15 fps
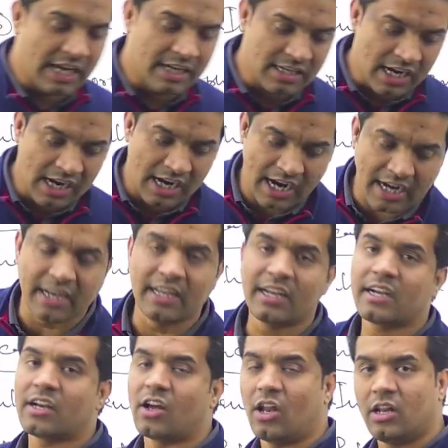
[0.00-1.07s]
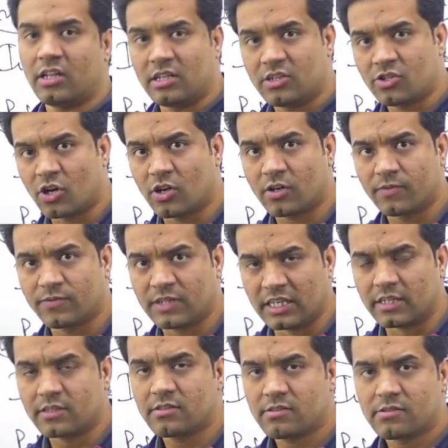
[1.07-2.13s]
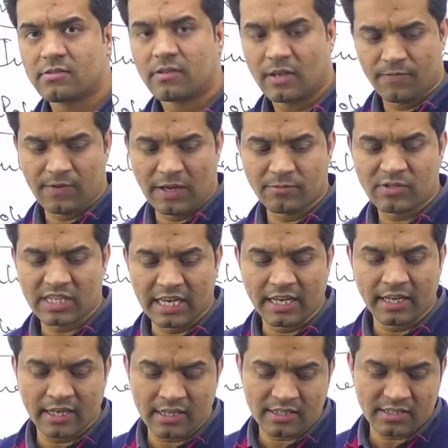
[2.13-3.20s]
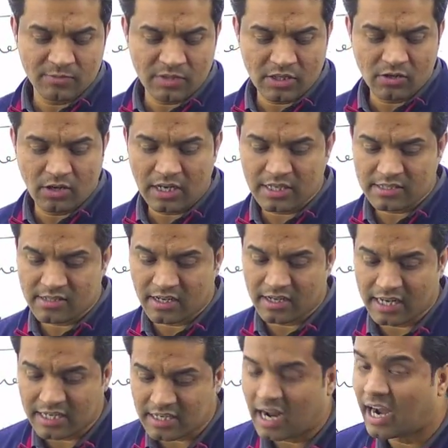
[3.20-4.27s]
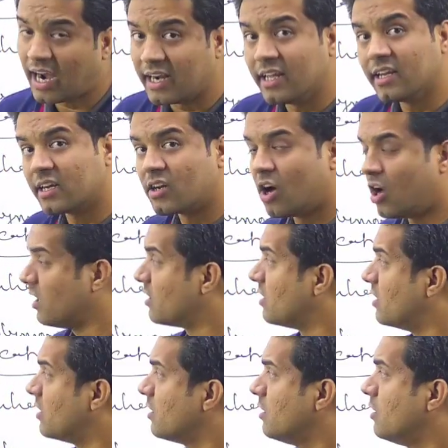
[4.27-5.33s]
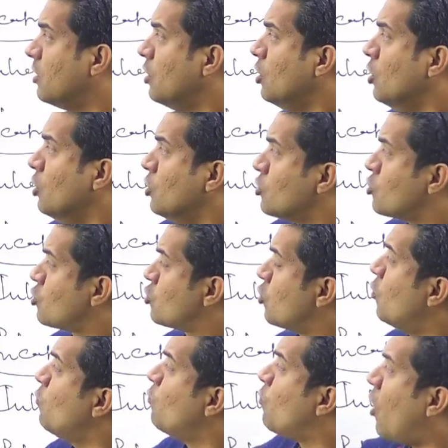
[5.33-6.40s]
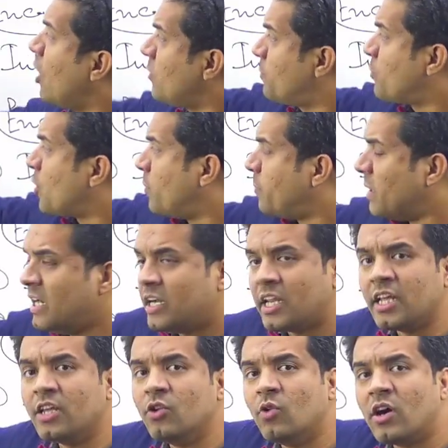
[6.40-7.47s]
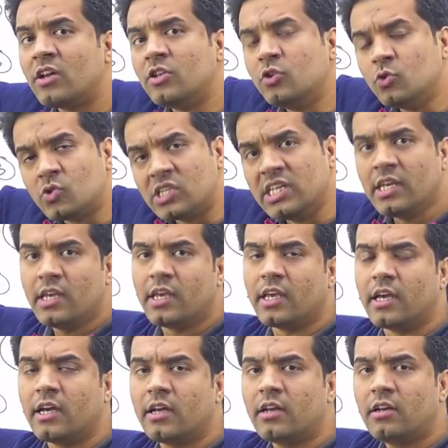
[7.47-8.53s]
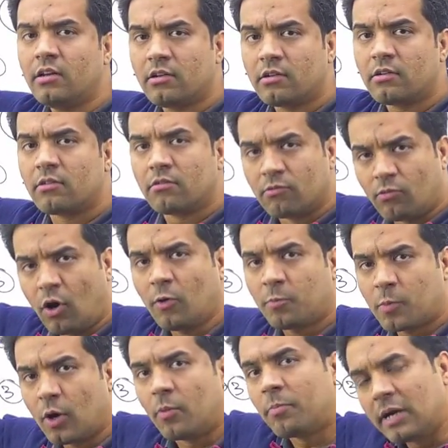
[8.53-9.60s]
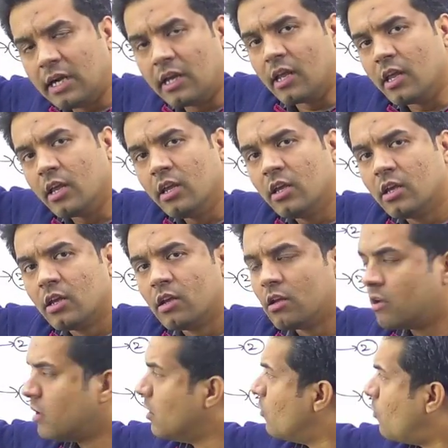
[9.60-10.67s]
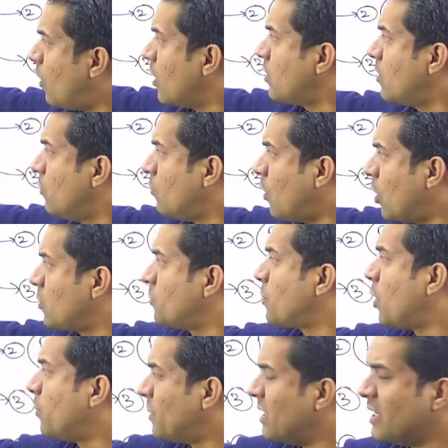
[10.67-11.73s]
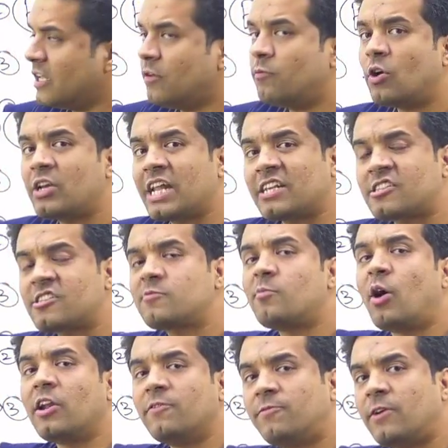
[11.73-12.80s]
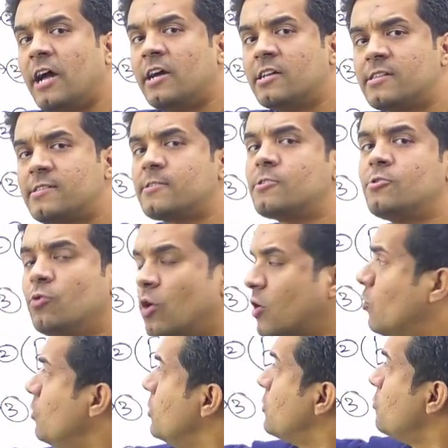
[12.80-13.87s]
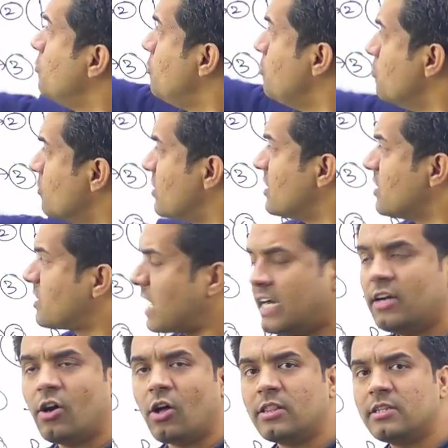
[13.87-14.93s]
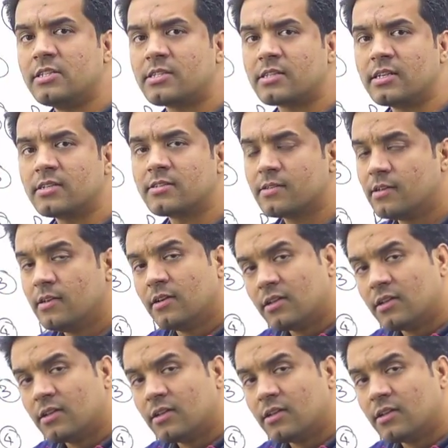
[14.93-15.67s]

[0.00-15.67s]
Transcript: data hiding and all other sort of things, if I am saying here something called as the data hiding and all other, so what property you are using here, what property, what access modifiers you are going to use inside all these things,